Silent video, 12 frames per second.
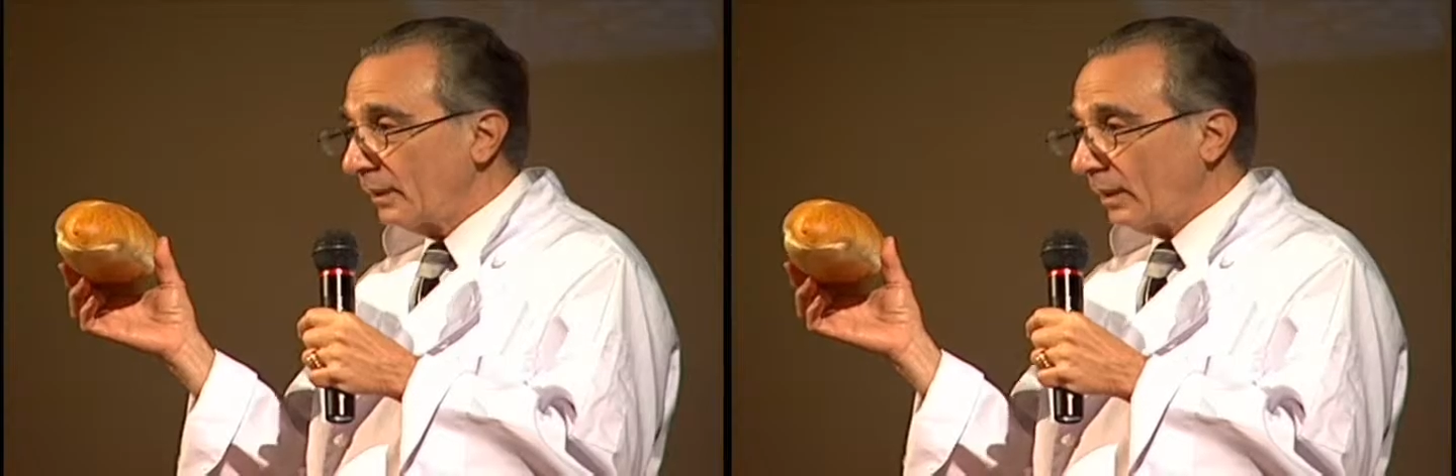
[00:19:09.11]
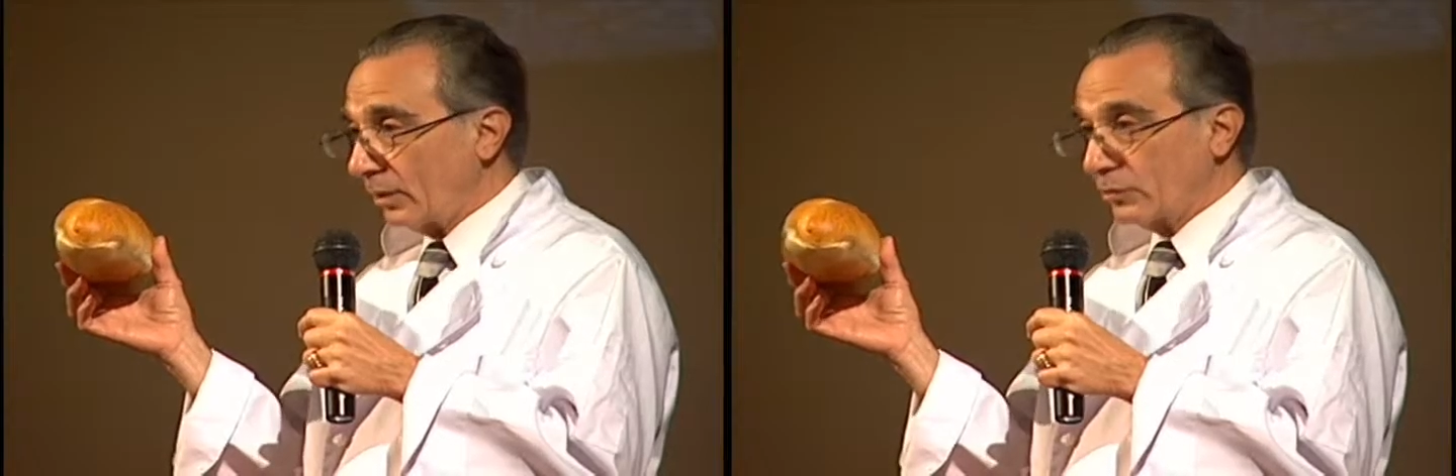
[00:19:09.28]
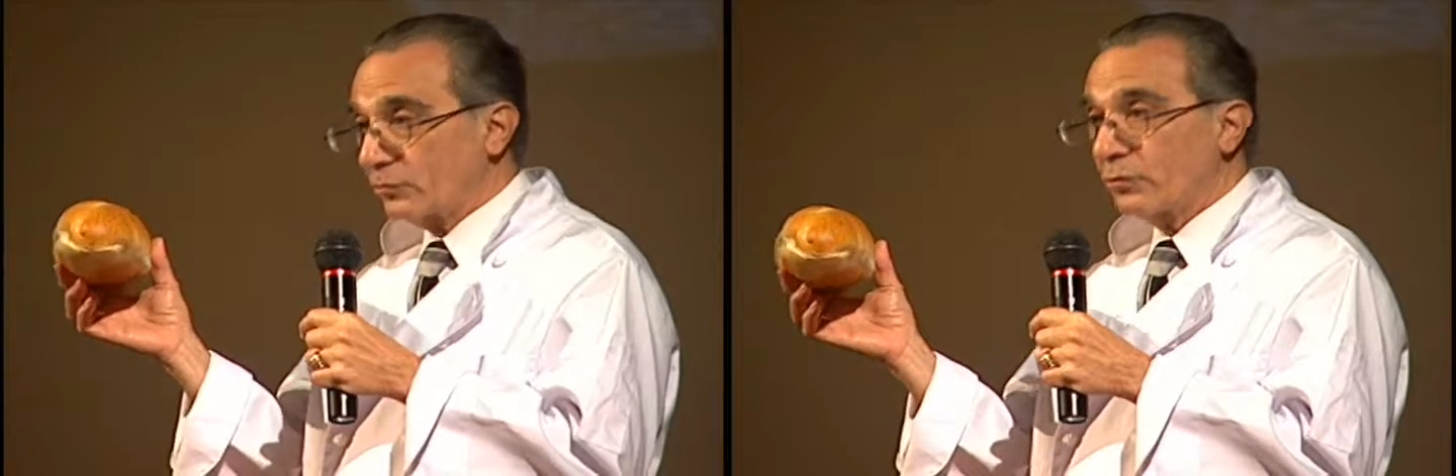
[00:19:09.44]
a
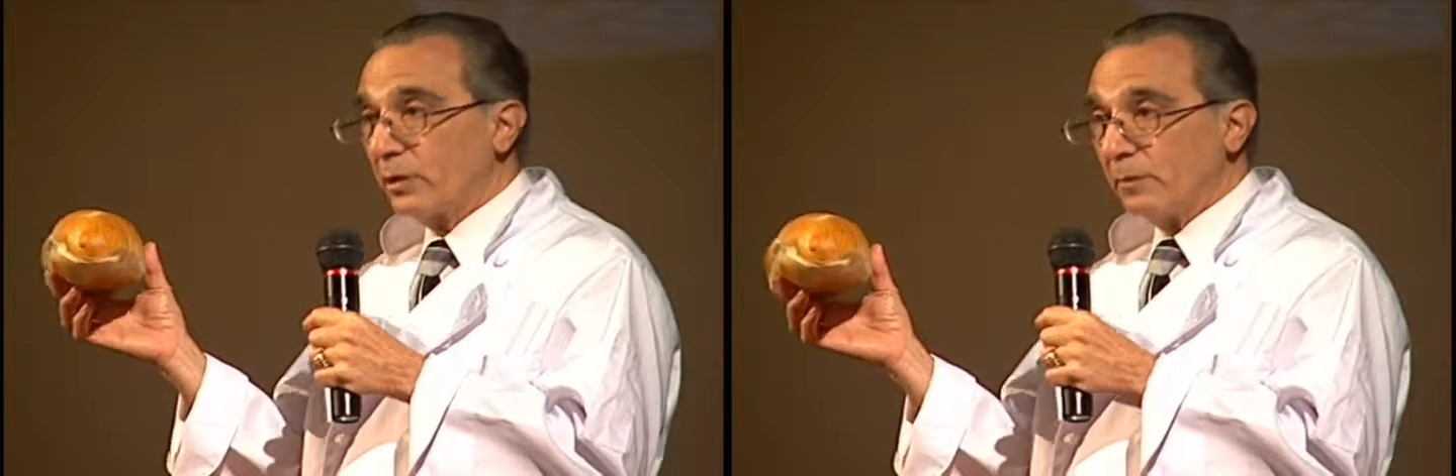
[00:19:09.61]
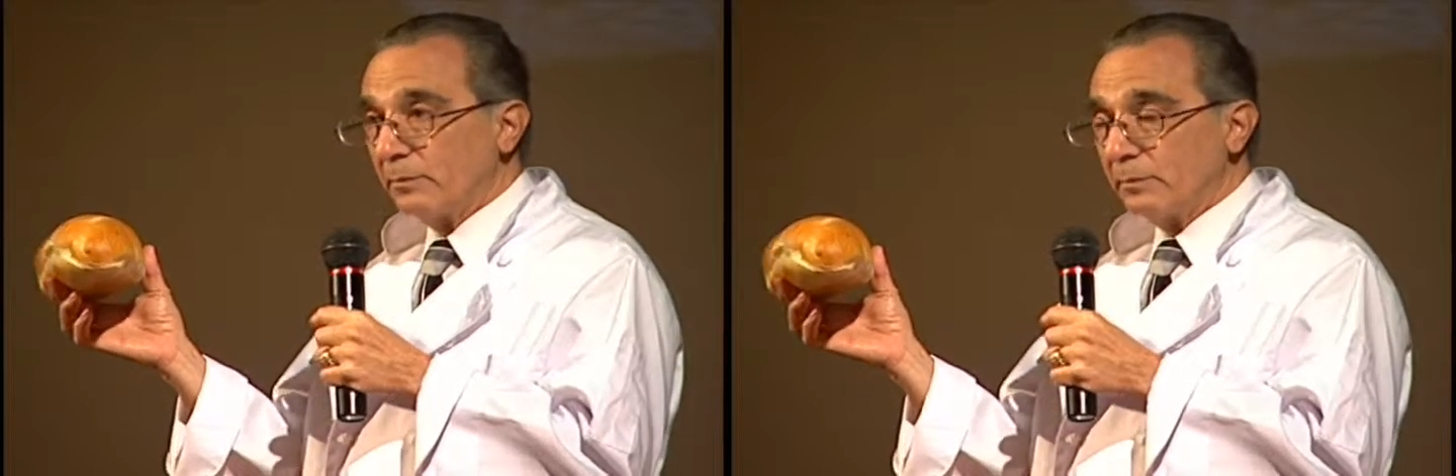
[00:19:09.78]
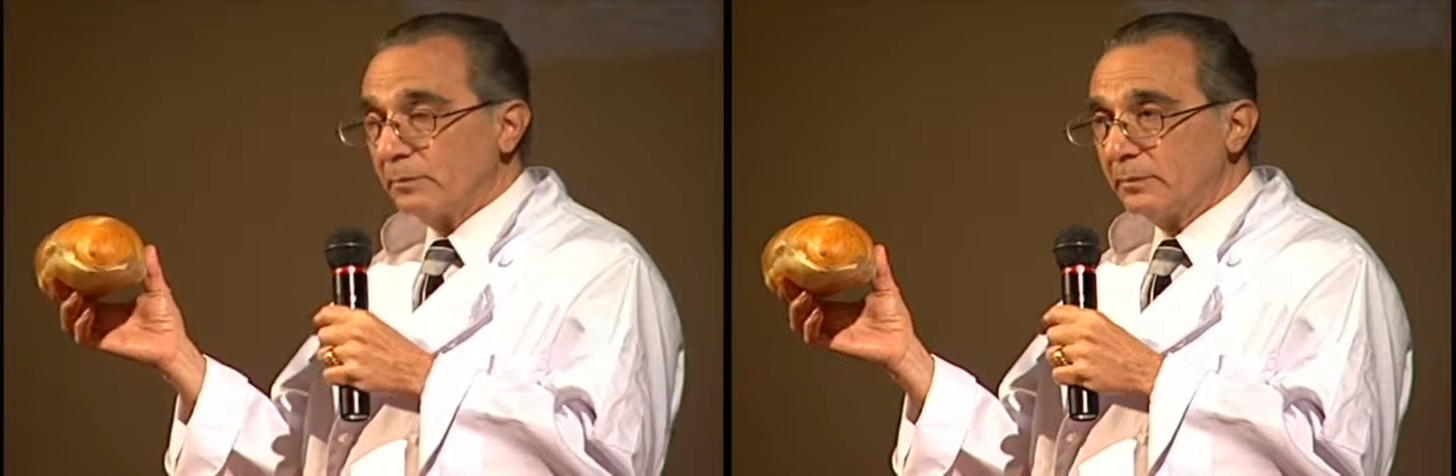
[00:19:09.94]

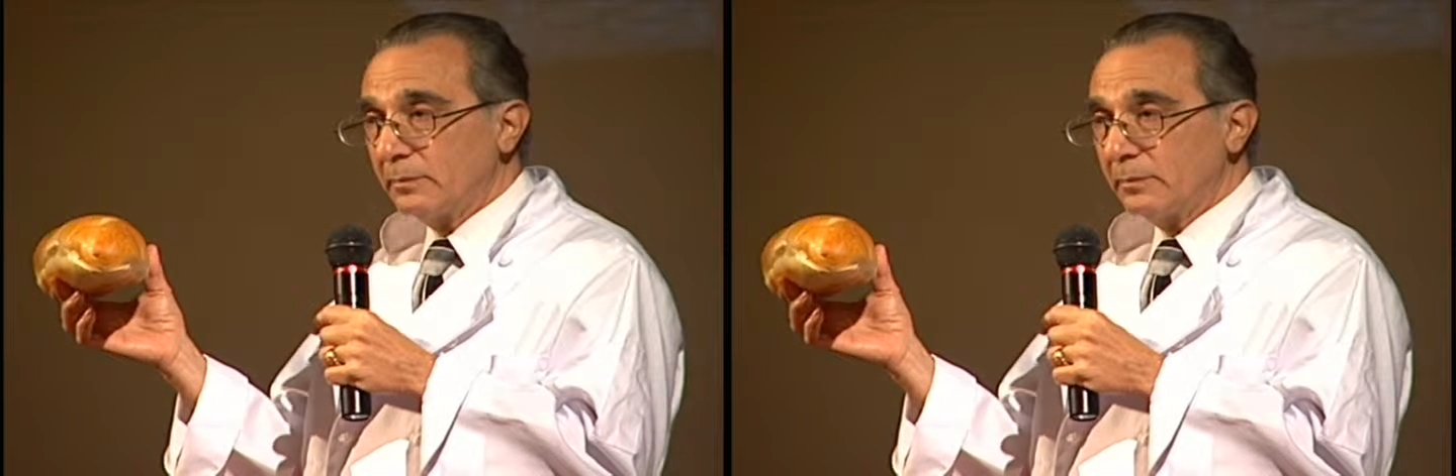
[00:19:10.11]
crumb?